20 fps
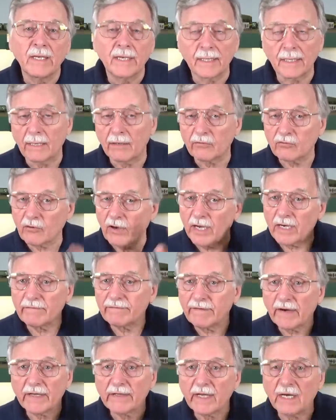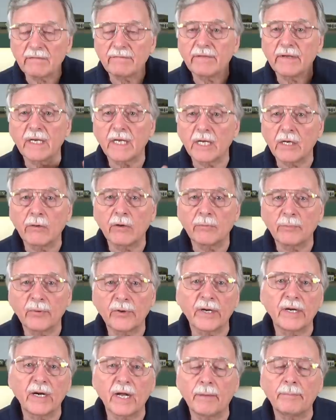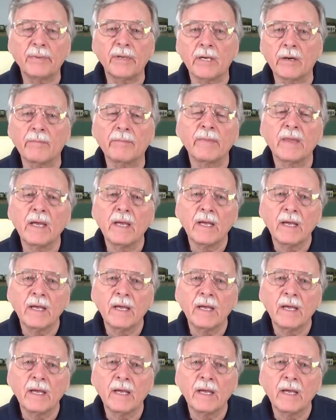and I'll try to find that video and put it up here